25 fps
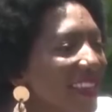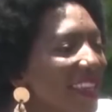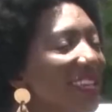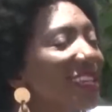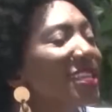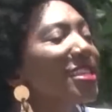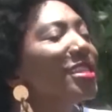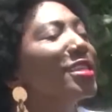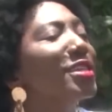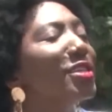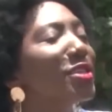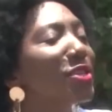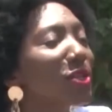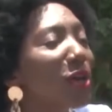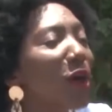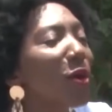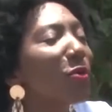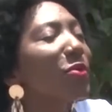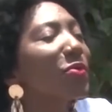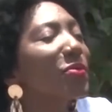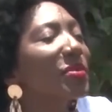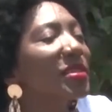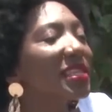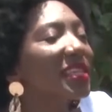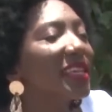In St.
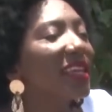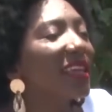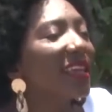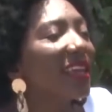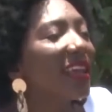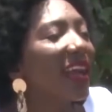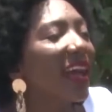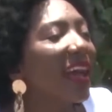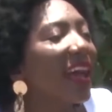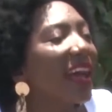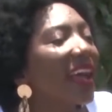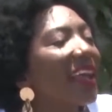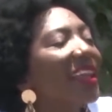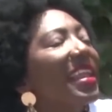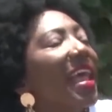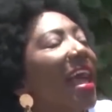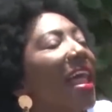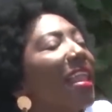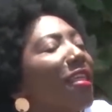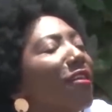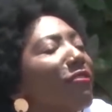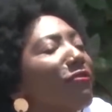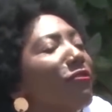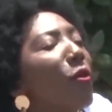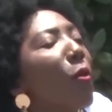John we would say, I
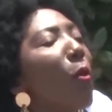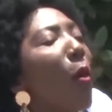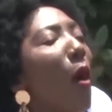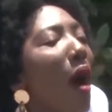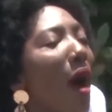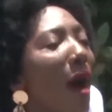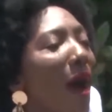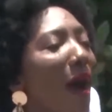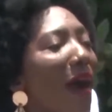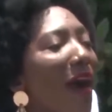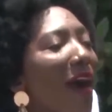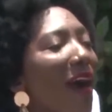look for work.